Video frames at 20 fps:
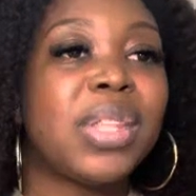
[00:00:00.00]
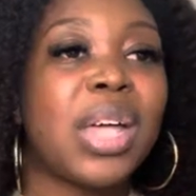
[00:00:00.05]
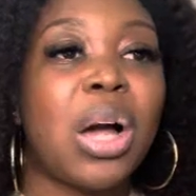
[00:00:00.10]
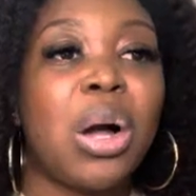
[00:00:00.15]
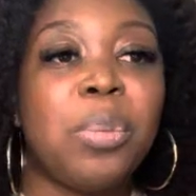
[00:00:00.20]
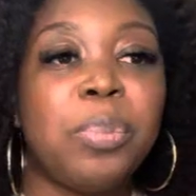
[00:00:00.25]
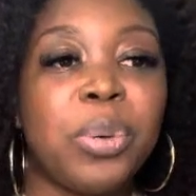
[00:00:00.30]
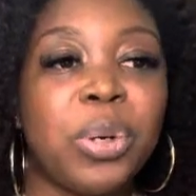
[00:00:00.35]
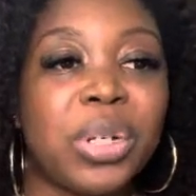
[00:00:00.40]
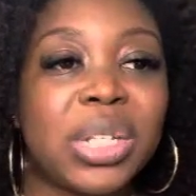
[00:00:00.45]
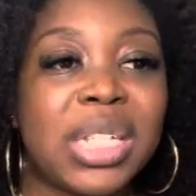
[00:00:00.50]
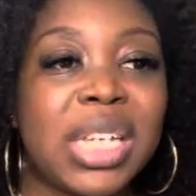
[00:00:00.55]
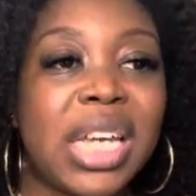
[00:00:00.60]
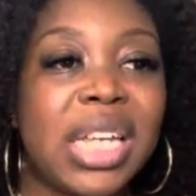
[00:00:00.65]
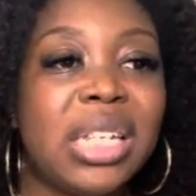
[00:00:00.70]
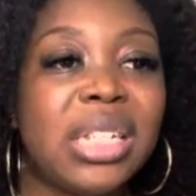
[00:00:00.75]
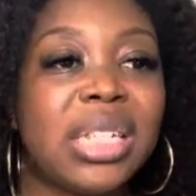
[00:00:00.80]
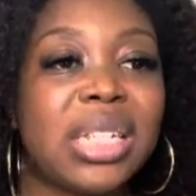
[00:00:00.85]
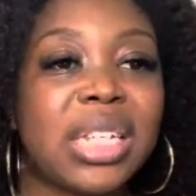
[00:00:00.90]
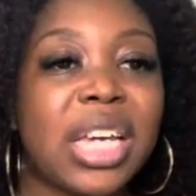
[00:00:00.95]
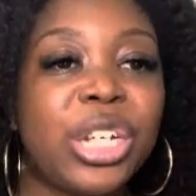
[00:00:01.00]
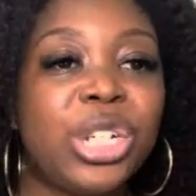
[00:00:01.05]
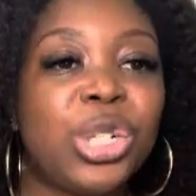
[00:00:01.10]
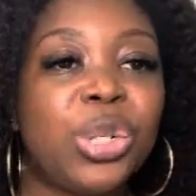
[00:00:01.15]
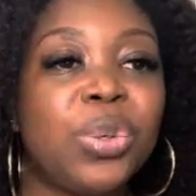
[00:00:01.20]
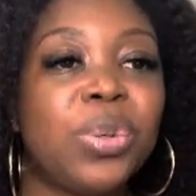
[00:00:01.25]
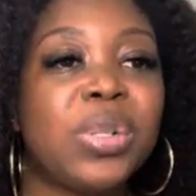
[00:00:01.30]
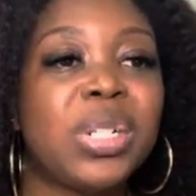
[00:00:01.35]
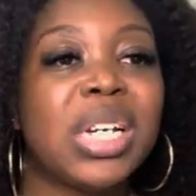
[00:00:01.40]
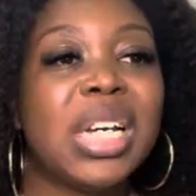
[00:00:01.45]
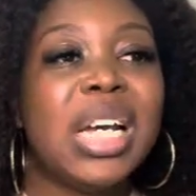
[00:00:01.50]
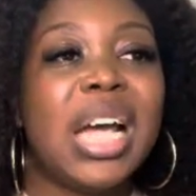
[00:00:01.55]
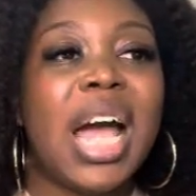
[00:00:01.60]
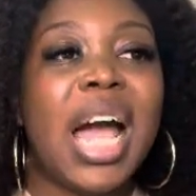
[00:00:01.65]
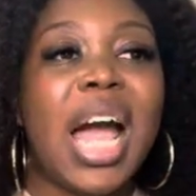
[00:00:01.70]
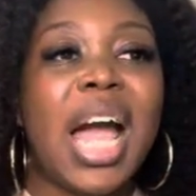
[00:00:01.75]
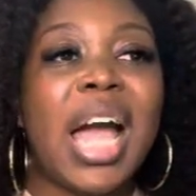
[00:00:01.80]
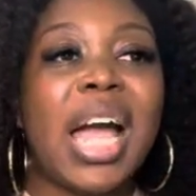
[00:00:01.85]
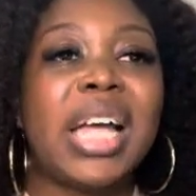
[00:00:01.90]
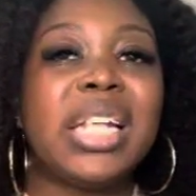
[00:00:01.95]
booked in, scheduled,
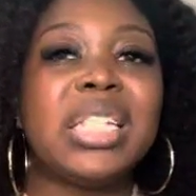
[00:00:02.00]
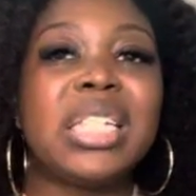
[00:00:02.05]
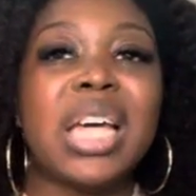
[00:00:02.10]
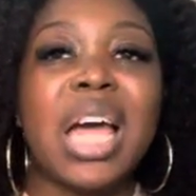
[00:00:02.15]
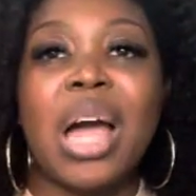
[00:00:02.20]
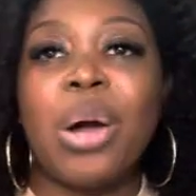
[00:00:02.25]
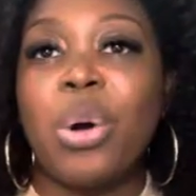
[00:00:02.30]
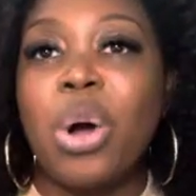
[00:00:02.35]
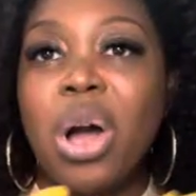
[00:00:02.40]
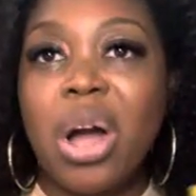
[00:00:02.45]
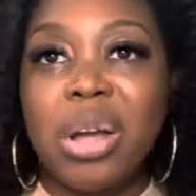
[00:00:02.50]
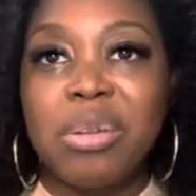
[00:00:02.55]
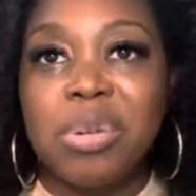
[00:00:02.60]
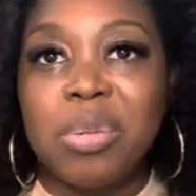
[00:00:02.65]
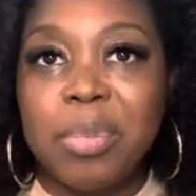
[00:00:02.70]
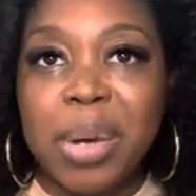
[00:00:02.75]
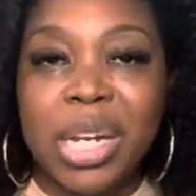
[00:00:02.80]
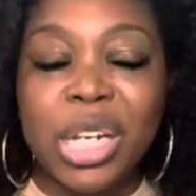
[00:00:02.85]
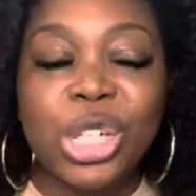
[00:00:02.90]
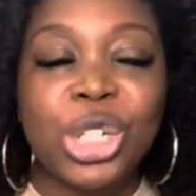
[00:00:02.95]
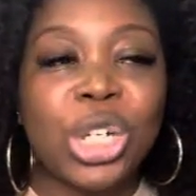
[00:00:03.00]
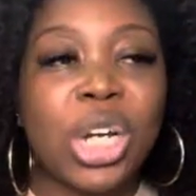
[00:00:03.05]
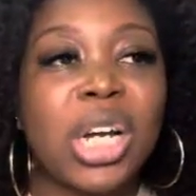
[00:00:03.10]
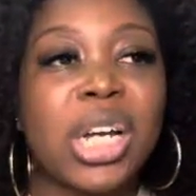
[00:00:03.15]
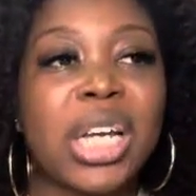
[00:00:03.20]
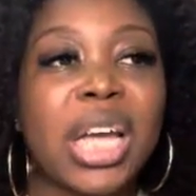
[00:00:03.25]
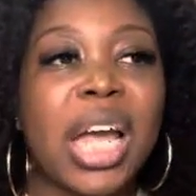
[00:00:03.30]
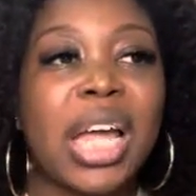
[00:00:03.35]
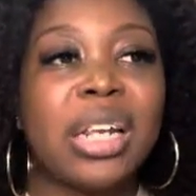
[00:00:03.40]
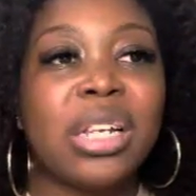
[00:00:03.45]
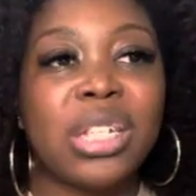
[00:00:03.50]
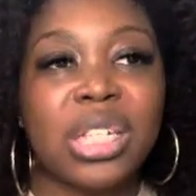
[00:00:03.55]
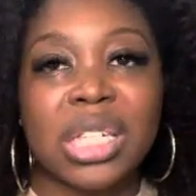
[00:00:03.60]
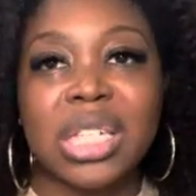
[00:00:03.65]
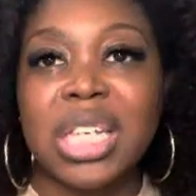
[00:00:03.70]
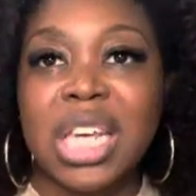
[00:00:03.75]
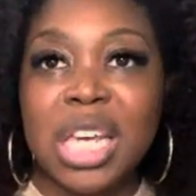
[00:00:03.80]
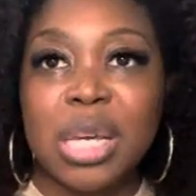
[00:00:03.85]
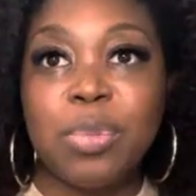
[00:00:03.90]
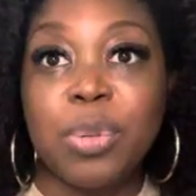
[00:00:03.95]
and our hiring manager can just
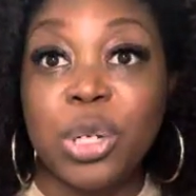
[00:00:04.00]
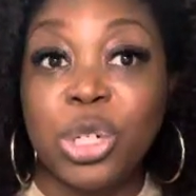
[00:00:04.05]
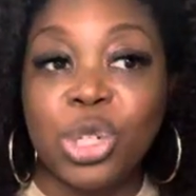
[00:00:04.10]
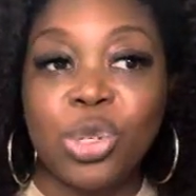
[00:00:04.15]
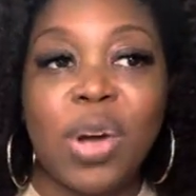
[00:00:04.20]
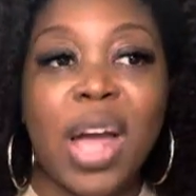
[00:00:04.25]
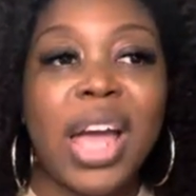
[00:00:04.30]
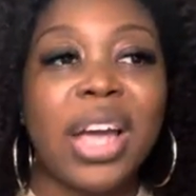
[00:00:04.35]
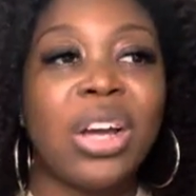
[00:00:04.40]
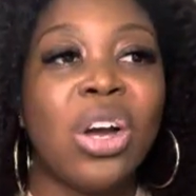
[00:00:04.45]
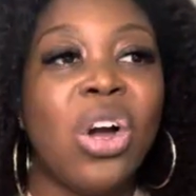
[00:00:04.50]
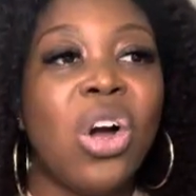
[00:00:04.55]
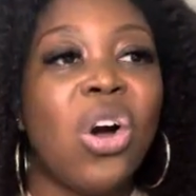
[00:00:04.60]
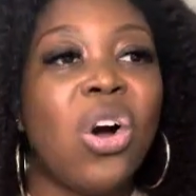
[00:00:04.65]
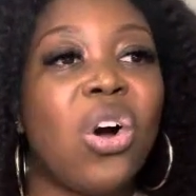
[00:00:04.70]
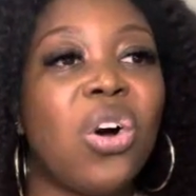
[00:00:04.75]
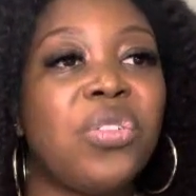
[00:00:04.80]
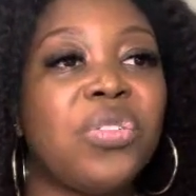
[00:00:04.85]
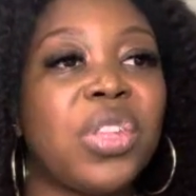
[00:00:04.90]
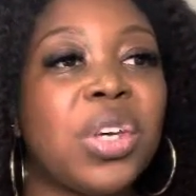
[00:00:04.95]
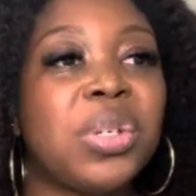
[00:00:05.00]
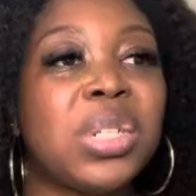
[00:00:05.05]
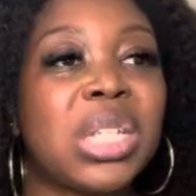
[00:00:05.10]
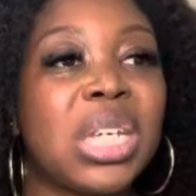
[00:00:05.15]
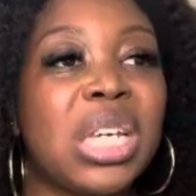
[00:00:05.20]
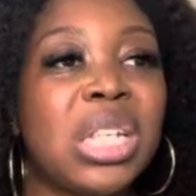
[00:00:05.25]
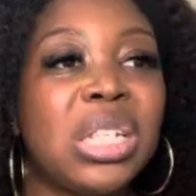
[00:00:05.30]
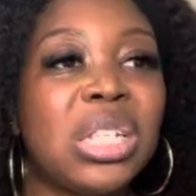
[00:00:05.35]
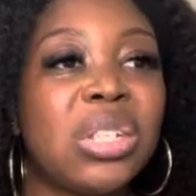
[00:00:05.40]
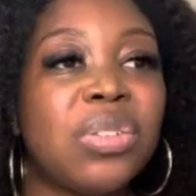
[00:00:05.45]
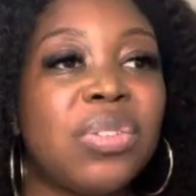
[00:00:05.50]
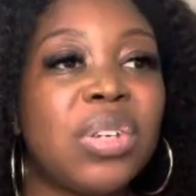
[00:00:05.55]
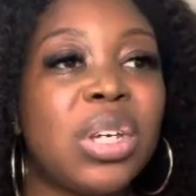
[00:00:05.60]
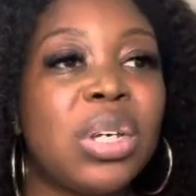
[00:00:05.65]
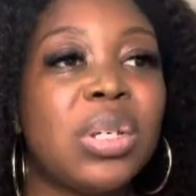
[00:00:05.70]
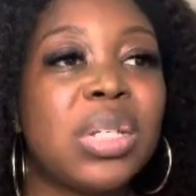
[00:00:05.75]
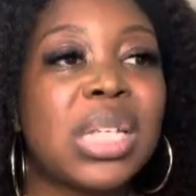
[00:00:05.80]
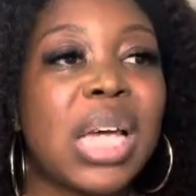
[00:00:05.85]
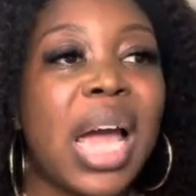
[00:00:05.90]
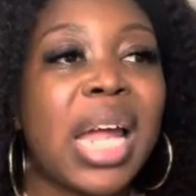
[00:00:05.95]
keep a track of those
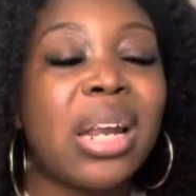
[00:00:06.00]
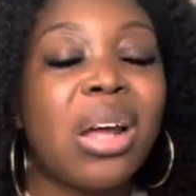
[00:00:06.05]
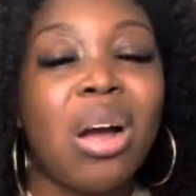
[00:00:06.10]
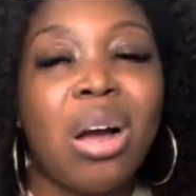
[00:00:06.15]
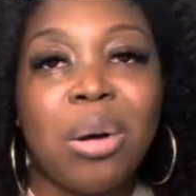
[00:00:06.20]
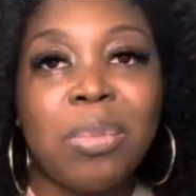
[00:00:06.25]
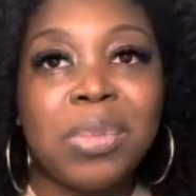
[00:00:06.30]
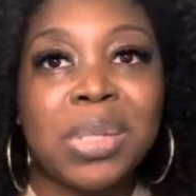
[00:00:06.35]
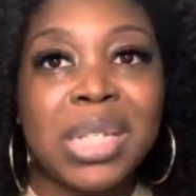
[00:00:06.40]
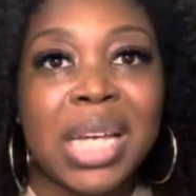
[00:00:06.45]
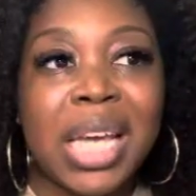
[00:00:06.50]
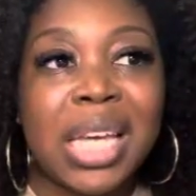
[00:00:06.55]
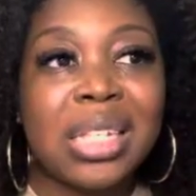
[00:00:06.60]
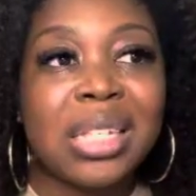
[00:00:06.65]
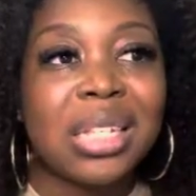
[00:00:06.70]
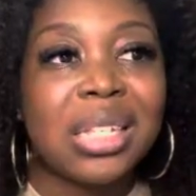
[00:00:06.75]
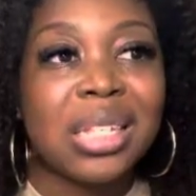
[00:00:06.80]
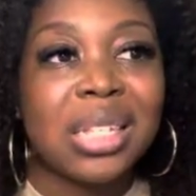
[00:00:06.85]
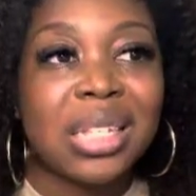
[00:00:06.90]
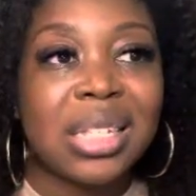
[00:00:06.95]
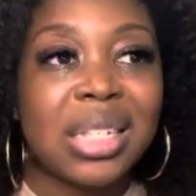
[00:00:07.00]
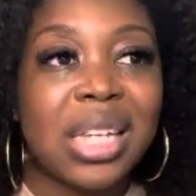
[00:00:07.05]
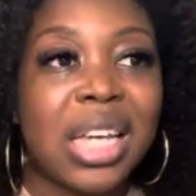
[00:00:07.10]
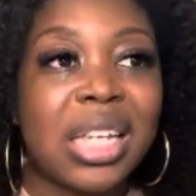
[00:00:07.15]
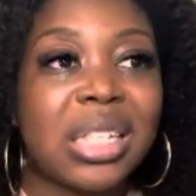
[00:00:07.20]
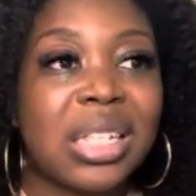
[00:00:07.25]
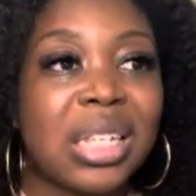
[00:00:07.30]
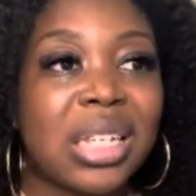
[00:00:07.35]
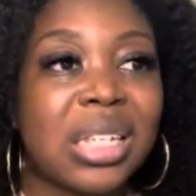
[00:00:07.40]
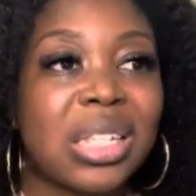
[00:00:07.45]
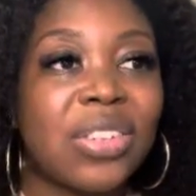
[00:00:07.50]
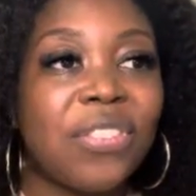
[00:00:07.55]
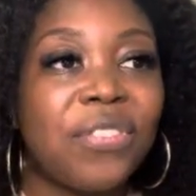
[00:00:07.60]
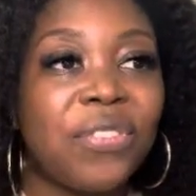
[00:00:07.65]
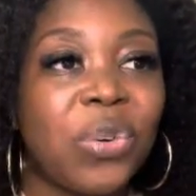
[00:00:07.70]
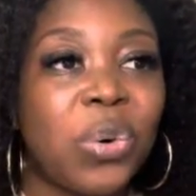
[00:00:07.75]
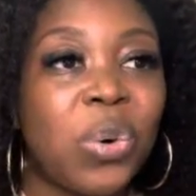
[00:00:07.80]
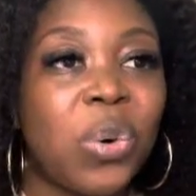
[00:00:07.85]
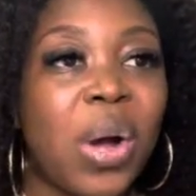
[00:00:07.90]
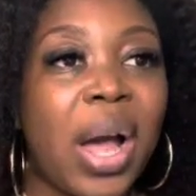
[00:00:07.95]
interviews and update the status
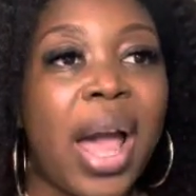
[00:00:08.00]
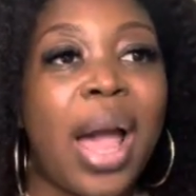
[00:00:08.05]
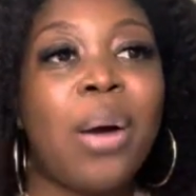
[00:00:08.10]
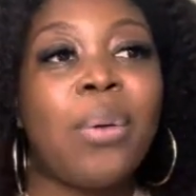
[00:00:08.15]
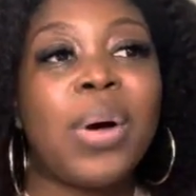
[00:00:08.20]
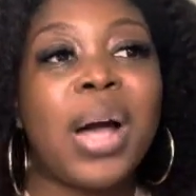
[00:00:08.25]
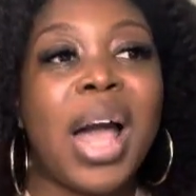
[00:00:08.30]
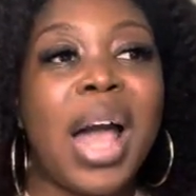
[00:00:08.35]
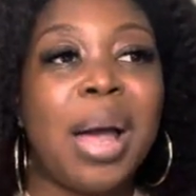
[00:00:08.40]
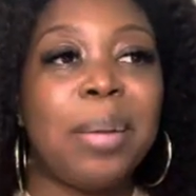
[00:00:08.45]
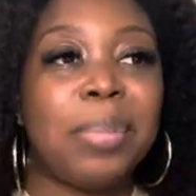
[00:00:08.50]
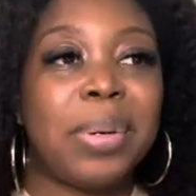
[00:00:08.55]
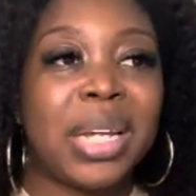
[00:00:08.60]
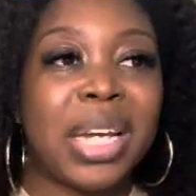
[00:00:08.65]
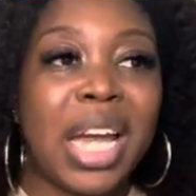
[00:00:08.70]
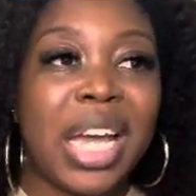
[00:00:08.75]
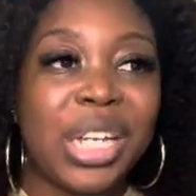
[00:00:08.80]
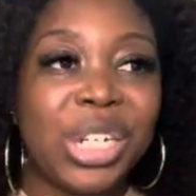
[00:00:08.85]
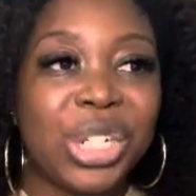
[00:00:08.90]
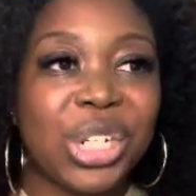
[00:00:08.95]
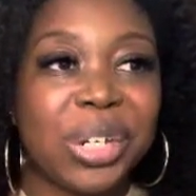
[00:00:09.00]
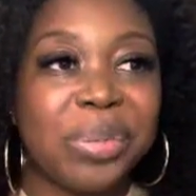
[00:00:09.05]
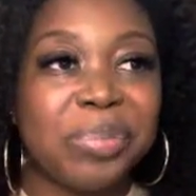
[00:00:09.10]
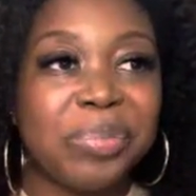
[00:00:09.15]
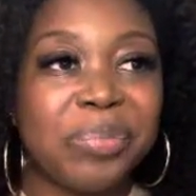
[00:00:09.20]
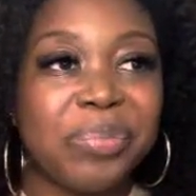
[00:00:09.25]
for our application.